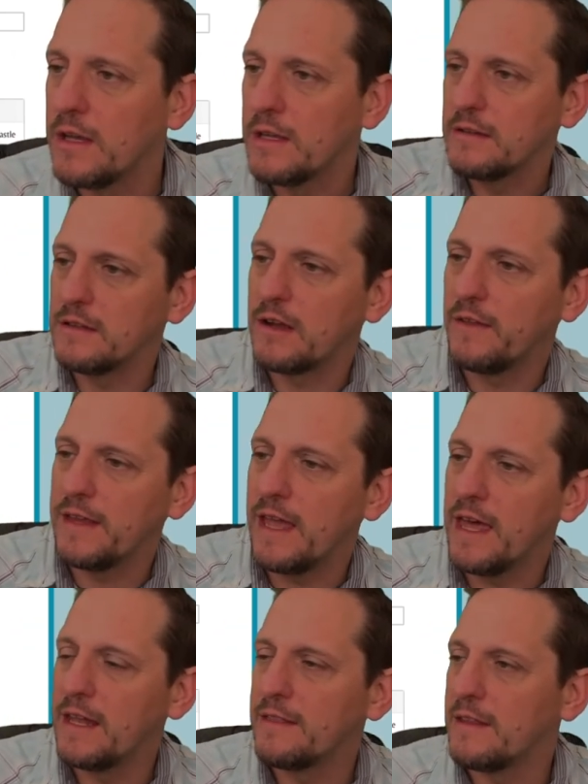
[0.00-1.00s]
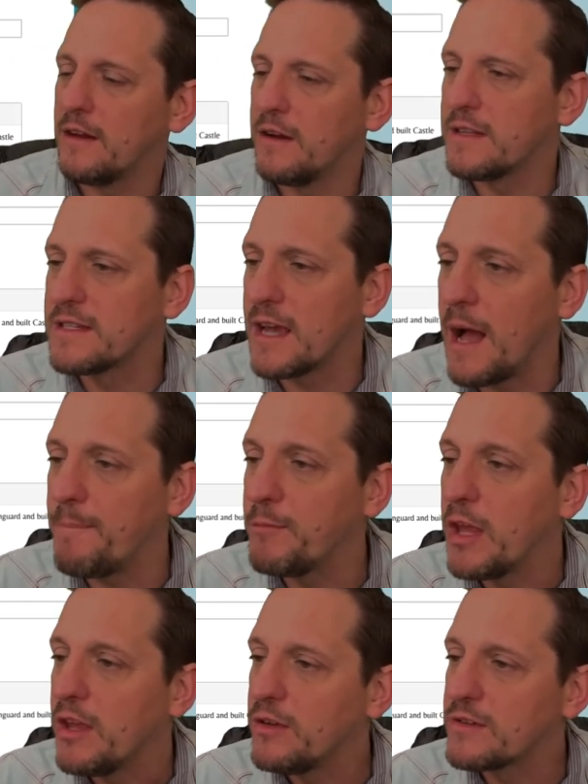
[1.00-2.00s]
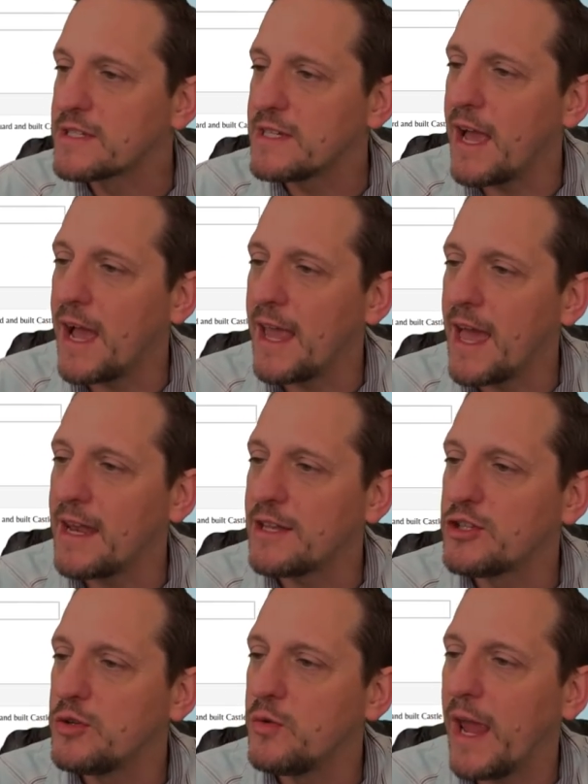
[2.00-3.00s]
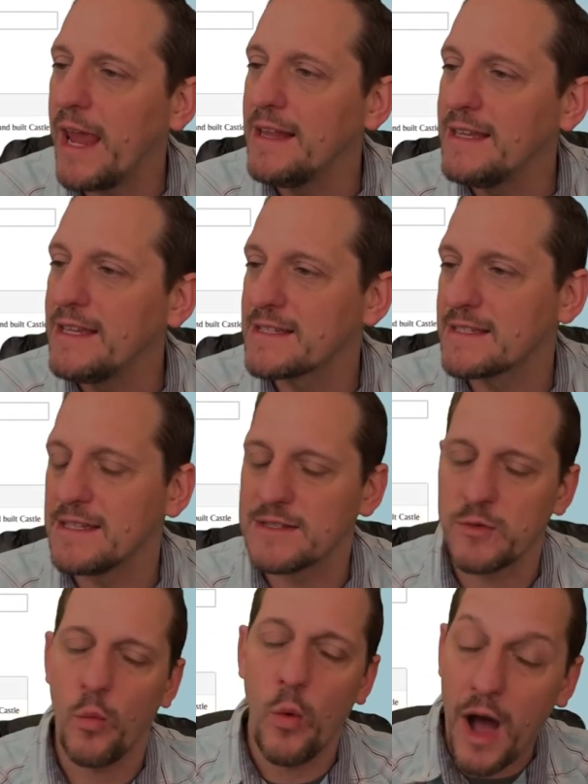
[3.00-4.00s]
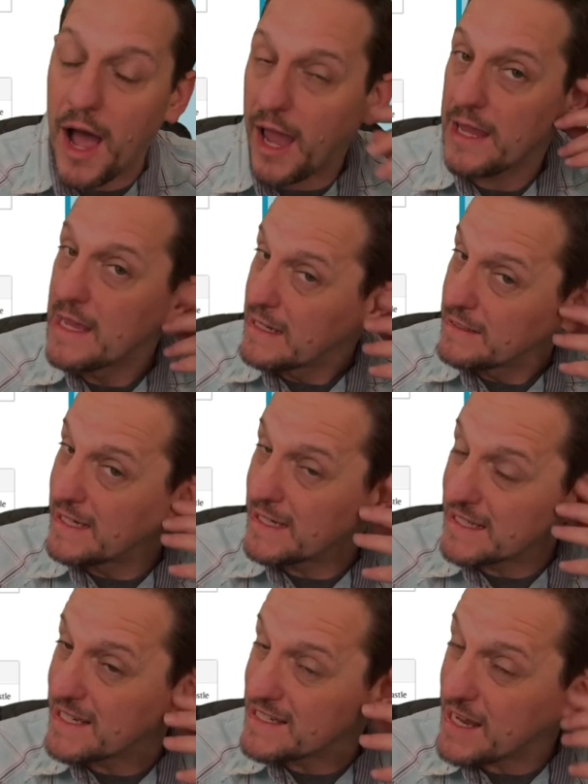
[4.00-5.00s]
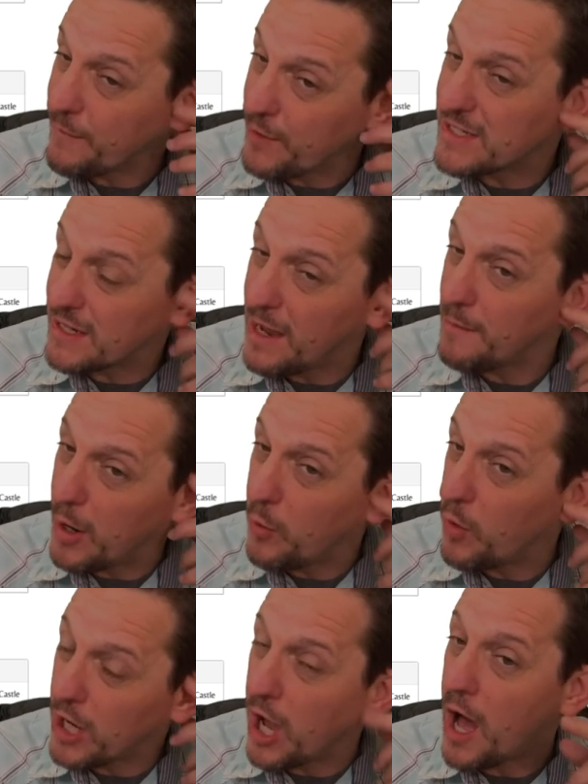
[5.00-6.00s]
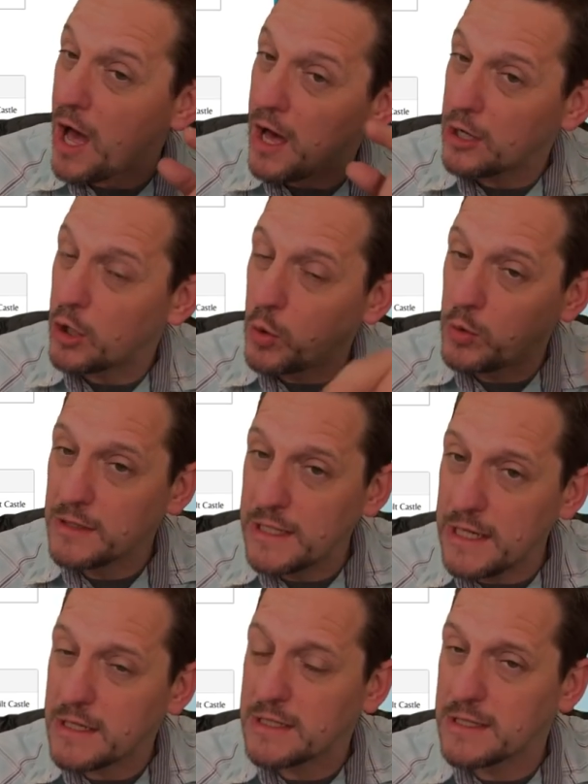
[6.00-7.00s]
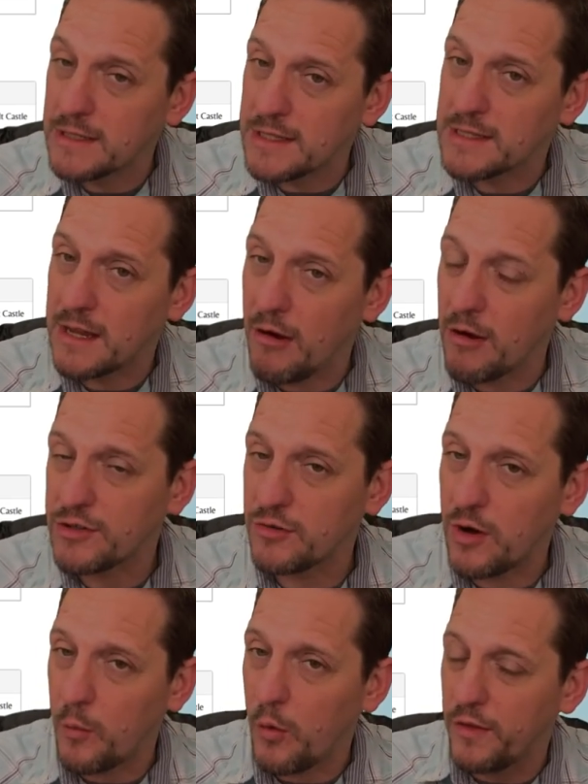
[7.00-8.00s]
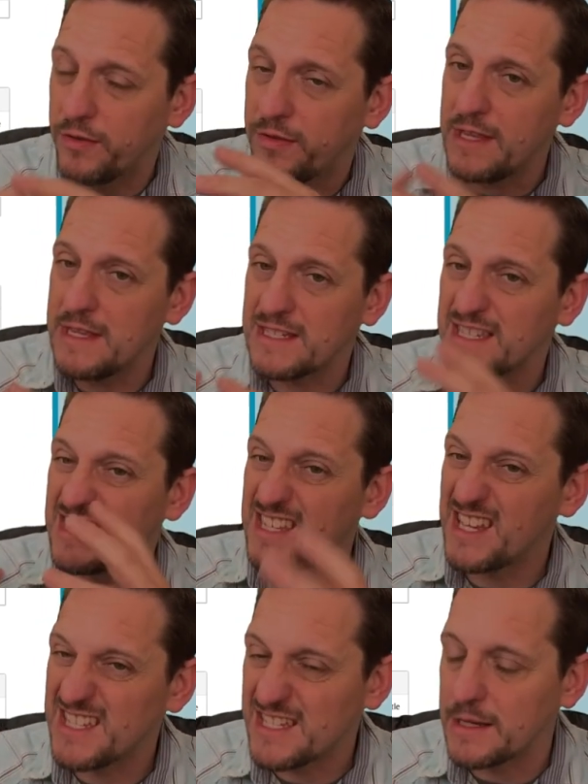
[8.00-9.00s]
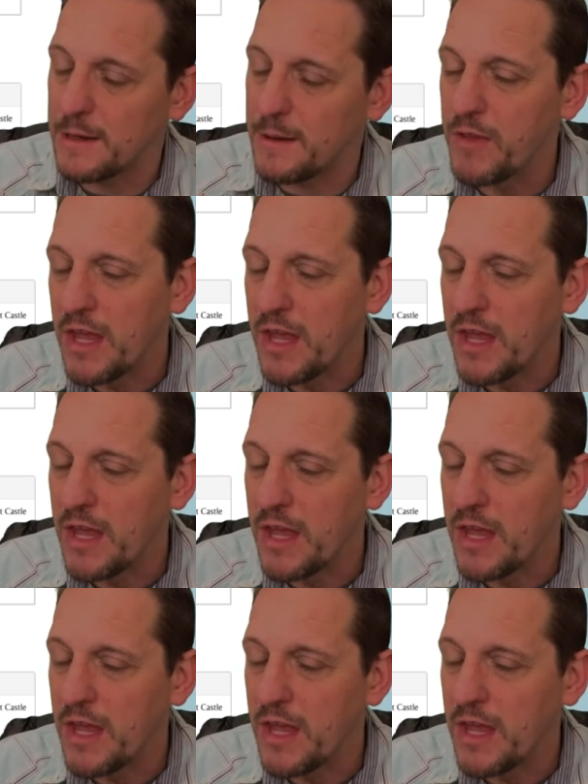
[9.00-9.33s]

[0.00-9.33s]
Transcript: click on the edit there at the top, you'll see I added two aliases. Why? Well, because every time I want to auto link to this character, I want the system